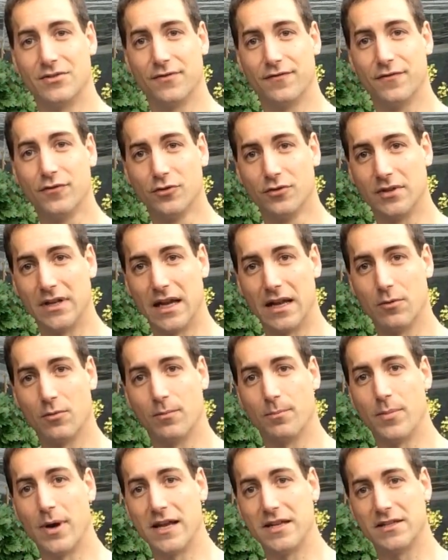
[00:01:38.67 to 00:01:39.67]
the food,
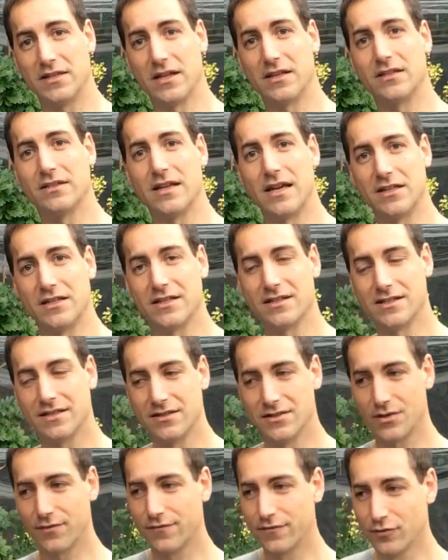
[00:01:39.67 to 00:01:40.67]
and by
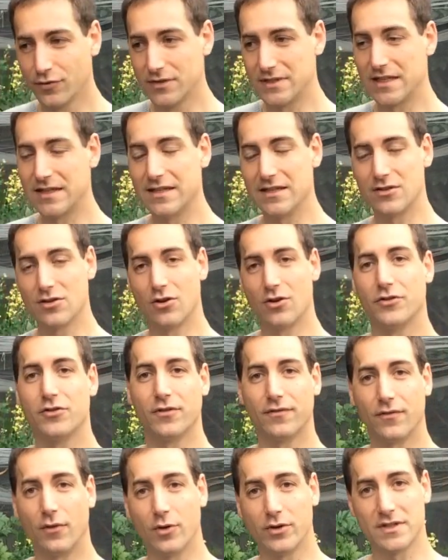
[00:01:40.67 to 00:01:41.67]
digesting the food, they need a
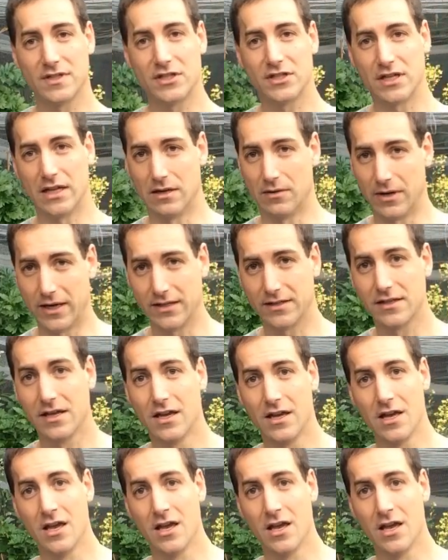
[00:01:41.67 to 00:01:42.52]
lot of oxygen, right?